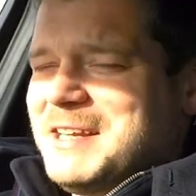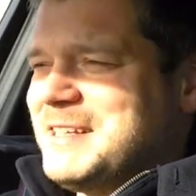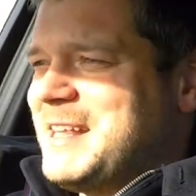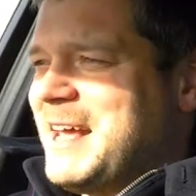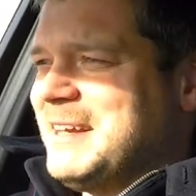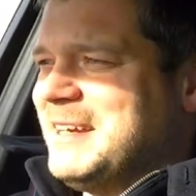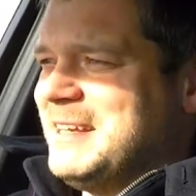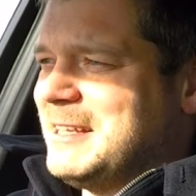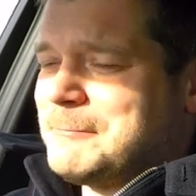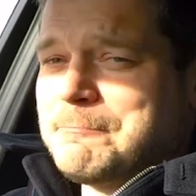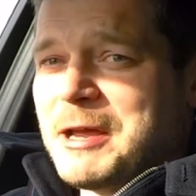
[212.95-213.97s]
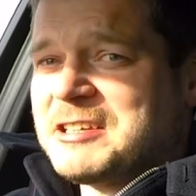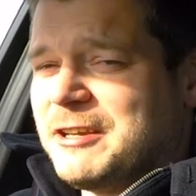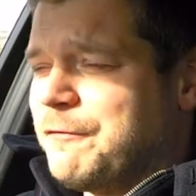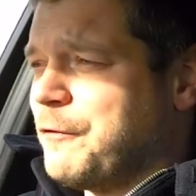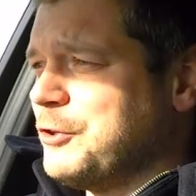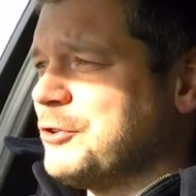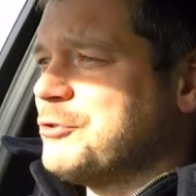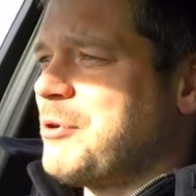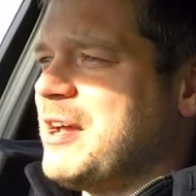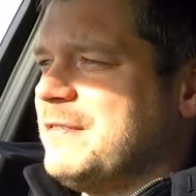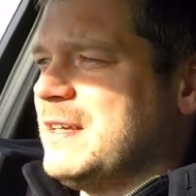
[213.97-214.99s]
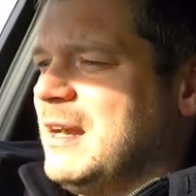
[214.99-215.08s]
deadly, especially for your driving